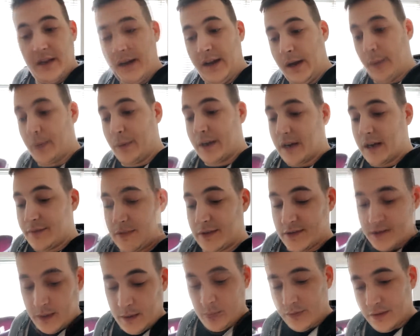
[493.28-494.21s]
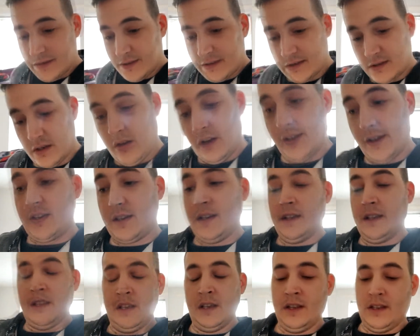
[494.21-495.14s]
yeah, we're going to have to see what this is
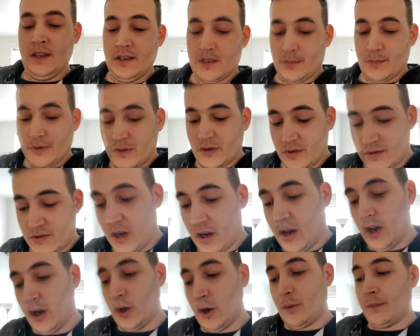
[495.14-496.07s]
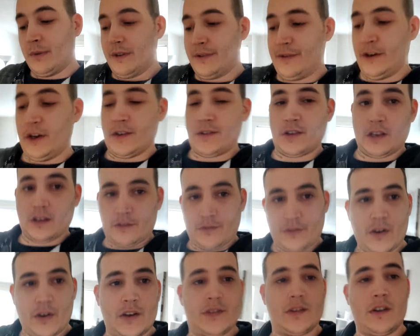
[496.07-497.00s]
like. So we just got home. First
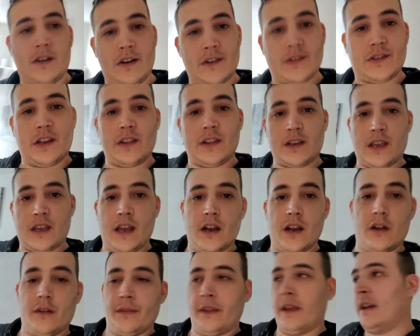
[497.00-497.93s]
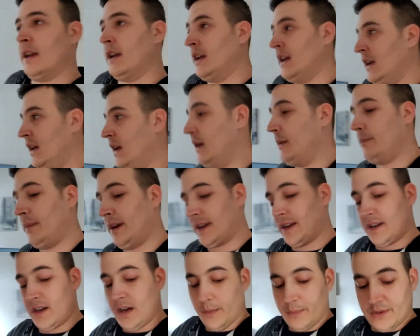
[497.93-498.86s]
things first, I'm going to stick the kettle on,
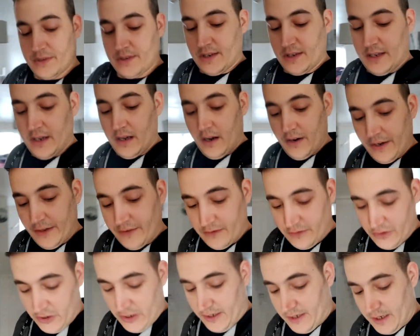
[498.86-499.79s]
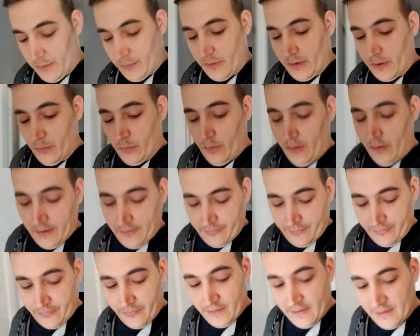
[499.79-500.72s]
make a cup of tea. I need to check in with the
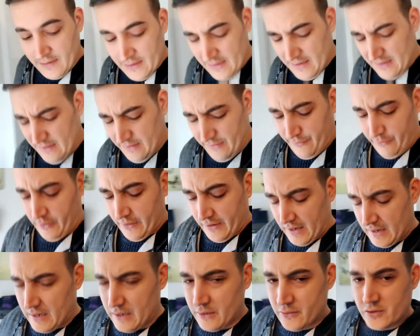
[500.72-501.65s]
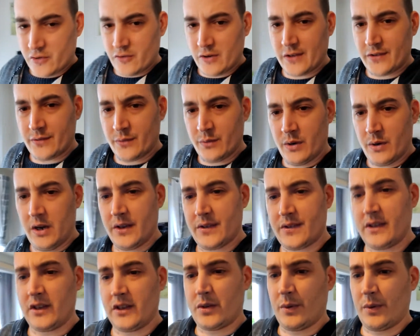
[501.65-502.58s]
wife, find out how stressful
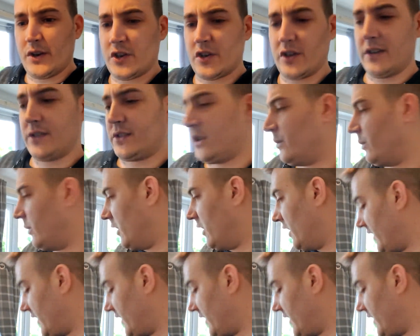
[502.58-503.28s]
her situation is at